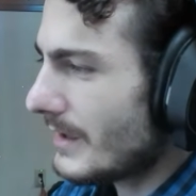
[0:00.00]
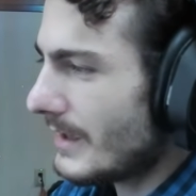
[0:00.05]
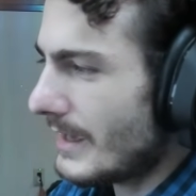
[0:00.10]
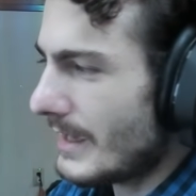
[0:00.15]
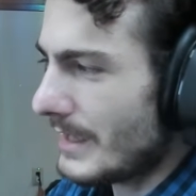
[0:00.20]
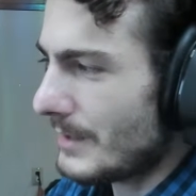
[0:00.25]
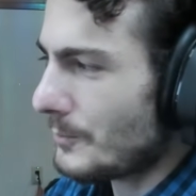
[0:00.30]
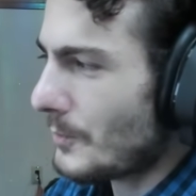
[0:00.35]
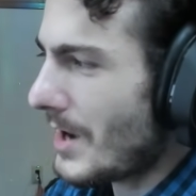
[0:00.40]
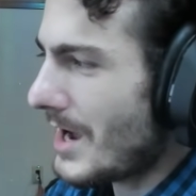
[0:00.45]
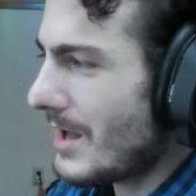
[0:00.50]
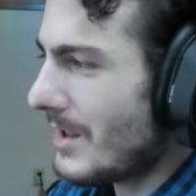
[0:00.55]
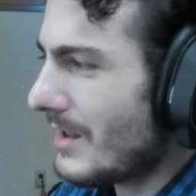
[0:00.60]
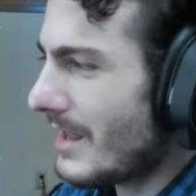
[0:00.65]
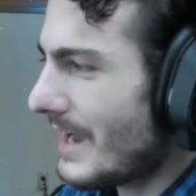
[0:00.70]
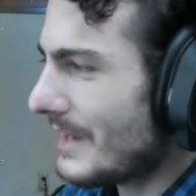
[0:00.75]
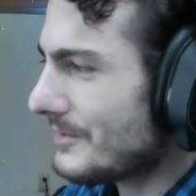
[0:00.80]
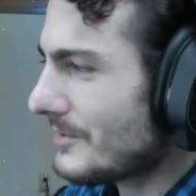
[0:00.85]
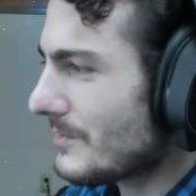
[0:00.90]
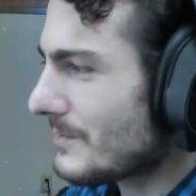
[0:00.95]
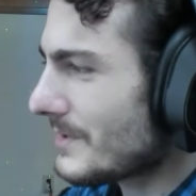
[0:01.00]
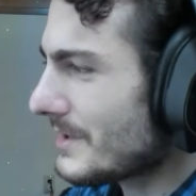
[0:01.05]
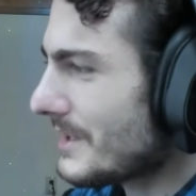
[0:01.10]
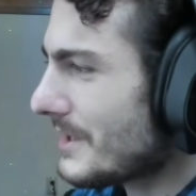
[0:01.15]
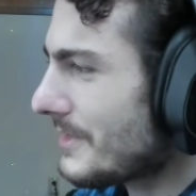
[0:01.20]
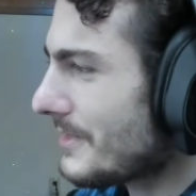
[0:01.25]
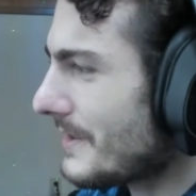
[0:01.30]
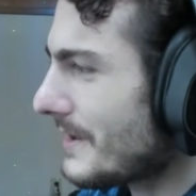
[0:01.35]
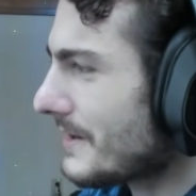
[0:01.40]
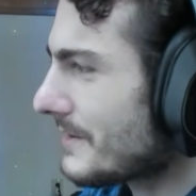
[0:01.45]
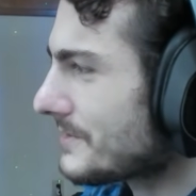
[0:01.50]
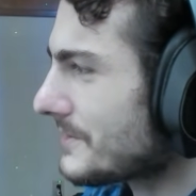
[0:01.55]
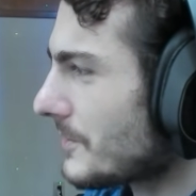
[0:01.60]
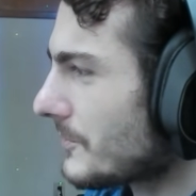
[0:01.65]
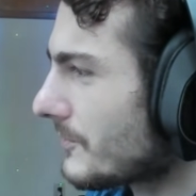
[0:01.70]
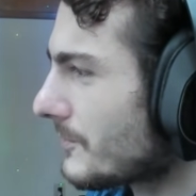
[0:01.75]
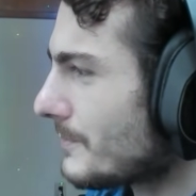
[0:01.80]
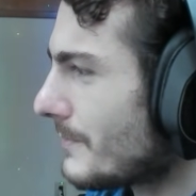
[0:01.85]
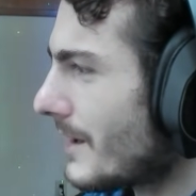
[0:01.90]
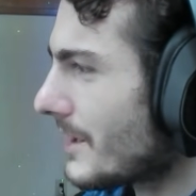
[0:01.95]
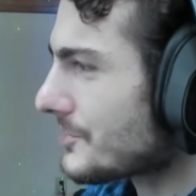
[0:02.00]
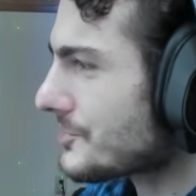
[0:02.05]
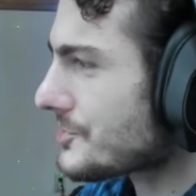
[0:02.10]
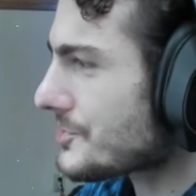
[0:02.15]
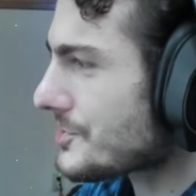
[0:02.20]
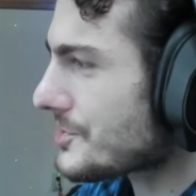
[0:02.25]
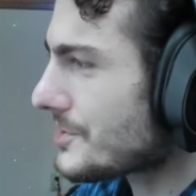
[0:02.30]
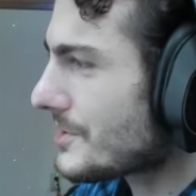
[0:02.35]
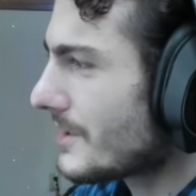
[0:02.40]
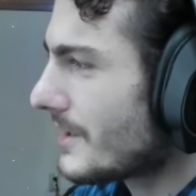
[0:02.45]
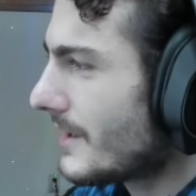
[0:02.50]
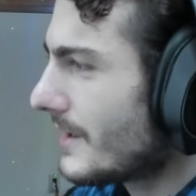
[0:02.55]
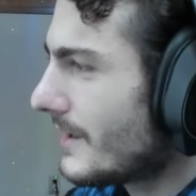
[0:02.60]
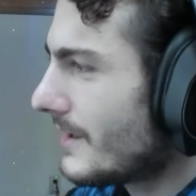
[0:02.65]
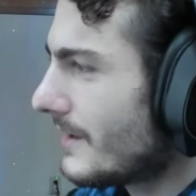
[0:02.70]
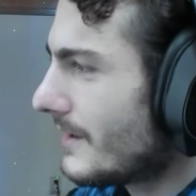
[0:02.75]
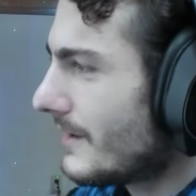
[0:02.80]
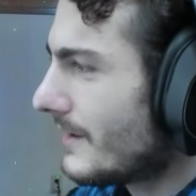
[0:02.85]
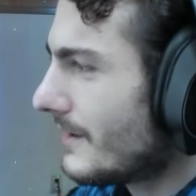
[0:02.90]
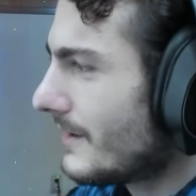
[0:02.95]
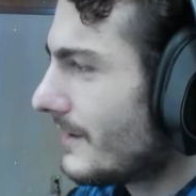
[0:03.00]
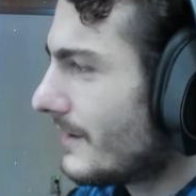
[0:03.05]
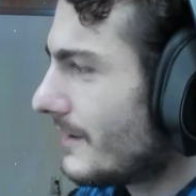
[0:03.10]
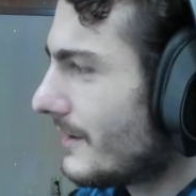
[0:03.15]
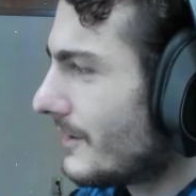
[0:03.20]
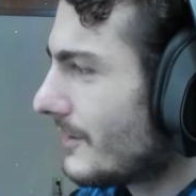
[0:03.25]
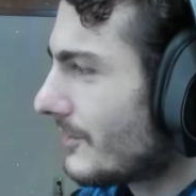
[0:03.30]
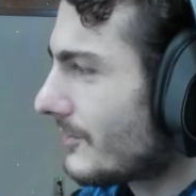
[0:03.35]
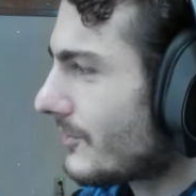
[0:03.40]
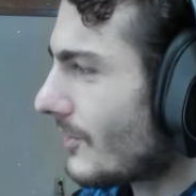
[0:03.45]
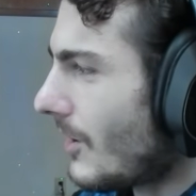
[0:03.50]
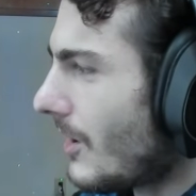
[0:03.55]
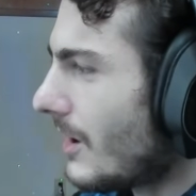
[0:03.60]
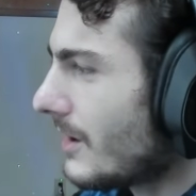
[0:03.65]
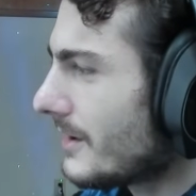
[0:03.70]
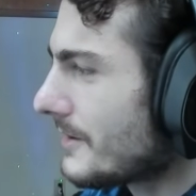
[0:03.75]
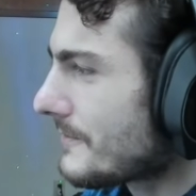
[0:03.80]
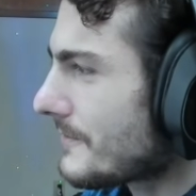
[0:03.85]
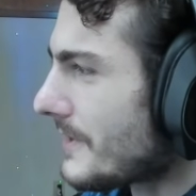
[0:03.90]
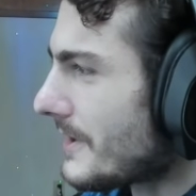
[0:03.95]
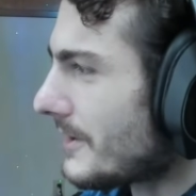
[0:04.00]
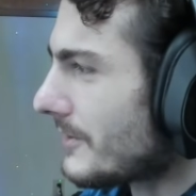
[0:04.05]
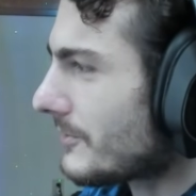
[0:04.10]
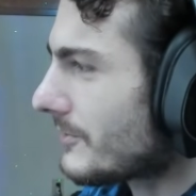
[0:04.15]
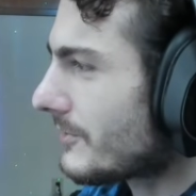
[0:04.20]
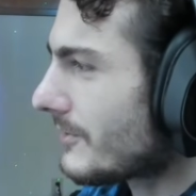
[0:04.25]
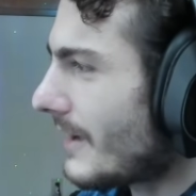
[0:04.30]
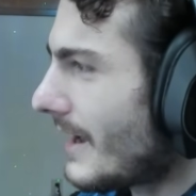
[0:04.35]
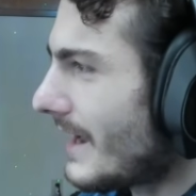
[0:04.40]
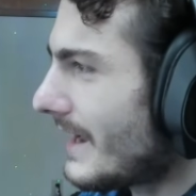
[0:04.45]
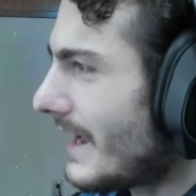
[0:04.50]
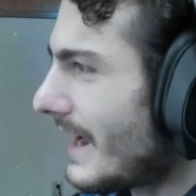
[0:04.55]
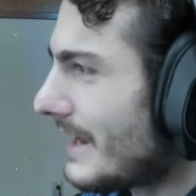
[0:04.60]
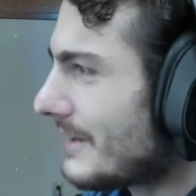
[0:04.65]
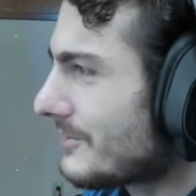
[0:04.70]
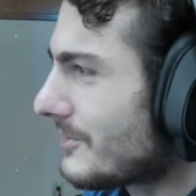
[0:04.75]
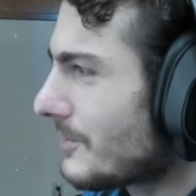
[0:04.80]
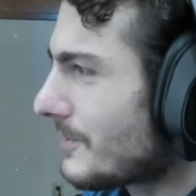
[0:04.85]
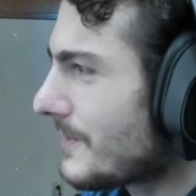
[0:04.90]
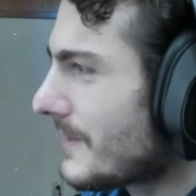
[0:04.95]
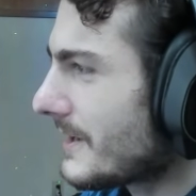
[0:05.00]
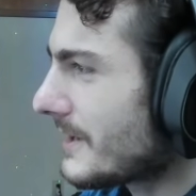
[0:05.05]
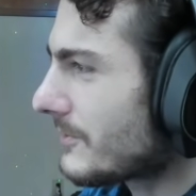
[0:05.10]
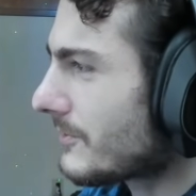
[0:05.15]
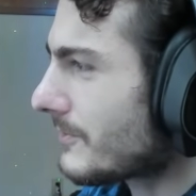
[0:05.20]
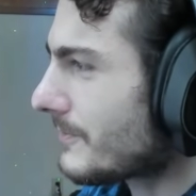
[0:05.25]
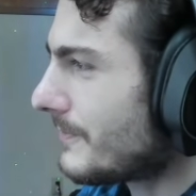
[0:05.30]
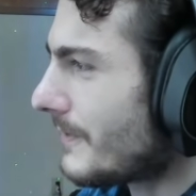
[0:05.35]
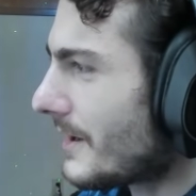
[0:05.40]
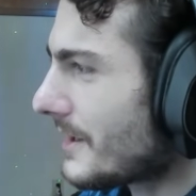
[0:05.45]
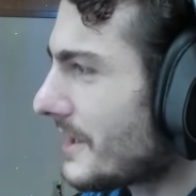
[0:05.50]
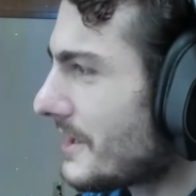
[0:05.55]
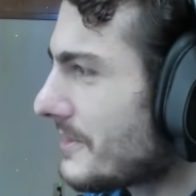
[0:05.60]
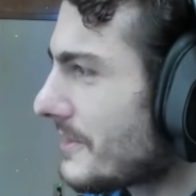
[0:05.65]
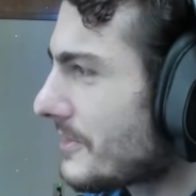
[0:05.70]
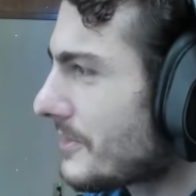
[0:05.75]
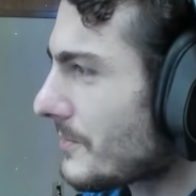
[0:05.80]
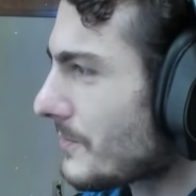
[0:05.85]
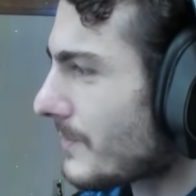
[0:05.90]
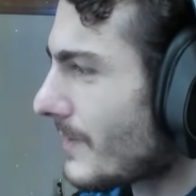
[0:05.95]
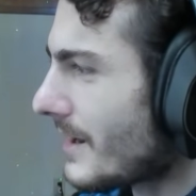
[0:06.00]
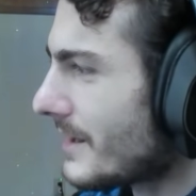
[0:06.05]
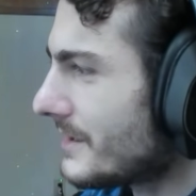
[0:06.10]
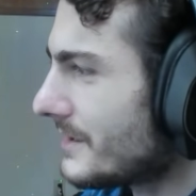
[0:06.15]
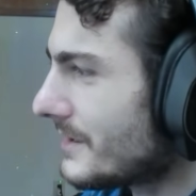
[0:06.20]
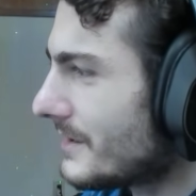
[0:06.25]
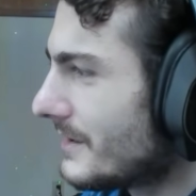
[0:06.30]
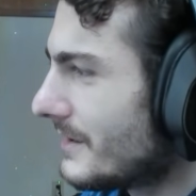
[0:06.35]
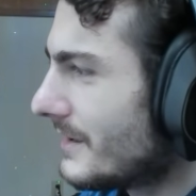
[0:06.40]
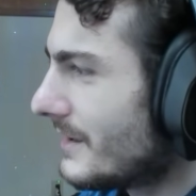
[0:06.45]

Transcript: And while I don't really think there's much to all of this, I, I do think it's funny that the right,